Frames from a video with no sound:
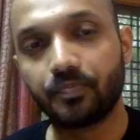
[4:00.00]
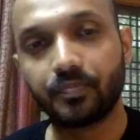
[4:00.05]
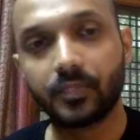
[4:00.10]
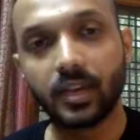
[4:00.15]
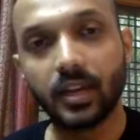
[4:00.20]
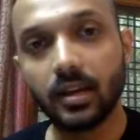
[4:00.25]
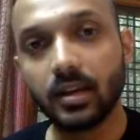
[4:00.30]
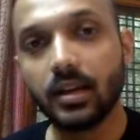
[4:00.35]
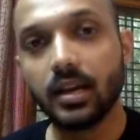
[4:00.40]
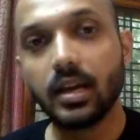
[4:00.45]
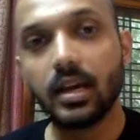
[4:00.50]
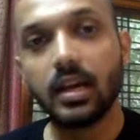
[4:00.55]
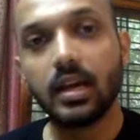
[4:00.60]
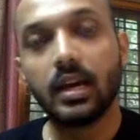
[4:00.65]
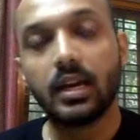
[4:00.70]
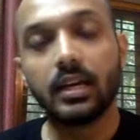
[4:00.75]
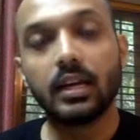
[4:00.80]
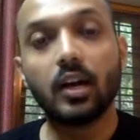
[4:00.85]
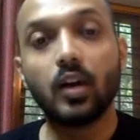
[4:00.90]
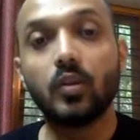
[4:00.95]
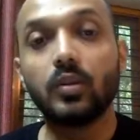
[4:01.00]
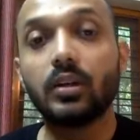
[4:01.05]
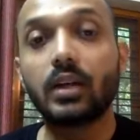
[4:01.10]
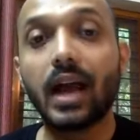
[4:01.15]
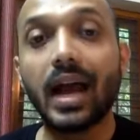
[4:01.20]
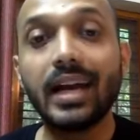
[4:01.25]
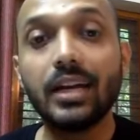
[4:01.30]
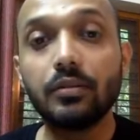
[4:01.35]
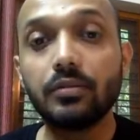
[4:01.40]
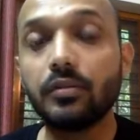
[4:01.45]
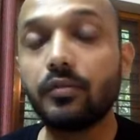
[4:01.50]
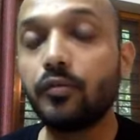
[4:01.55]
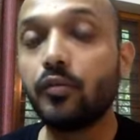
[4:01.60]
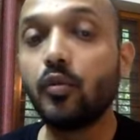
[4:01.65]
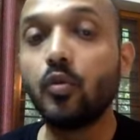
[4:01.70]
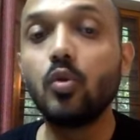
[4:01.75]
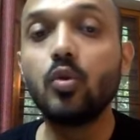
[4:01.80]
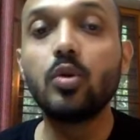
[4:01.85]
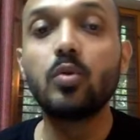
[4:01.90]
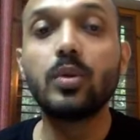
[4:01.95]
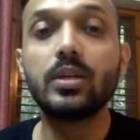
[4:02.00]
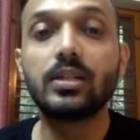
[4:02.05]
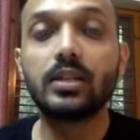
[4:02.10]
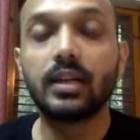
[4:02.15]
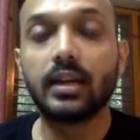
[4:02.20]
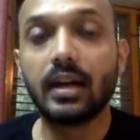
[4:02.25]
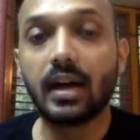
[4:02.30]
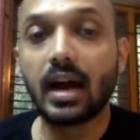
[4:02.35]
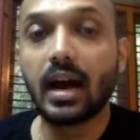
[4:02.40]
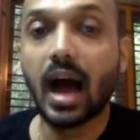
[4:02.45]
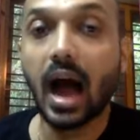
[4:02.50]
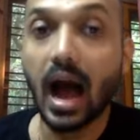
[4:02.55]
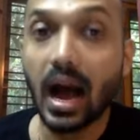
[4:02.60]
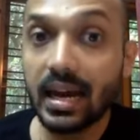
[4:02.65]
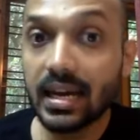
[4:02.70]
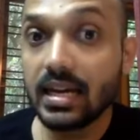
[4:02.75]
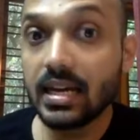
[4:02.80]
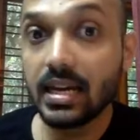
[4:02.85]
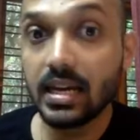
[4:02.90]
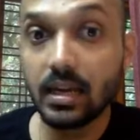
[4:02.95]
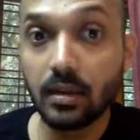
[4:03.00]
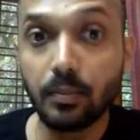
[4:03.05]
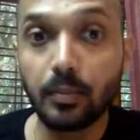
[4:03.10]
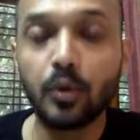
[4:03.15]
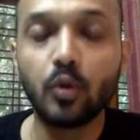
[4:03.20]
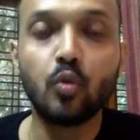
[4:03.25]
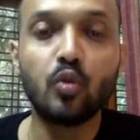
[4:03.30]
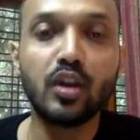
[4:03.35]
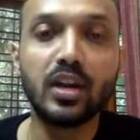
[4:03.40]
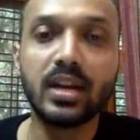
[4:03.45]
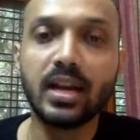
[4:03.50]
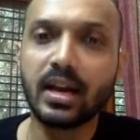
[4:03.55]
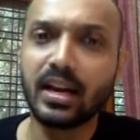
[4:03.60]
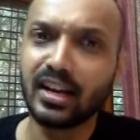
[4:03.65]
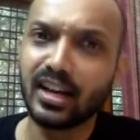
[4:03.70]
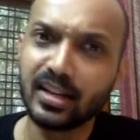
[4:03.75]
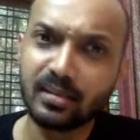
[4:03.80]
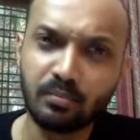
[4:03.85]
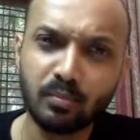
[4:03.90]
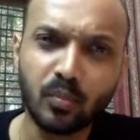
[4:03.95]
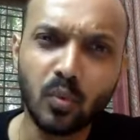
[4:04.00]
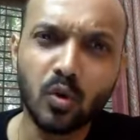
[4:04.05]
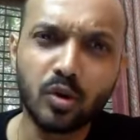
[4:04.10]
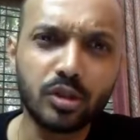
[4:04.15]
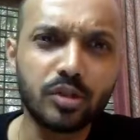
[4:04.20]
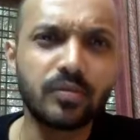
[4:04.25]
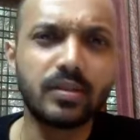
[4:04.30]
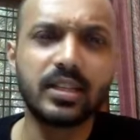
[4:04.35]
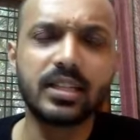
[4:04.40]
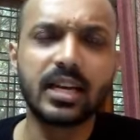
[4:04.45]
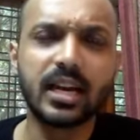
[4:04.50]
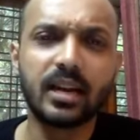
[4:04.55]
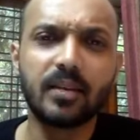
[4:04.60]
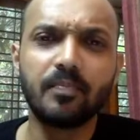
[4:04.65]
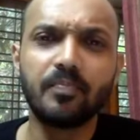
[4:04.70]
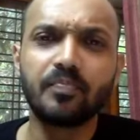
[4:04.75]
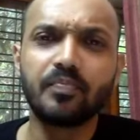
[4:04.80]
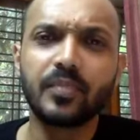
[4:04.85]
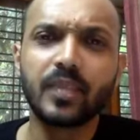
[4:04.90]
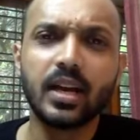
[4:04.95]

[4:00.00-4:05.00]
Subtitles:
Yeah. Now the kind of the food which are high in purine are most of the time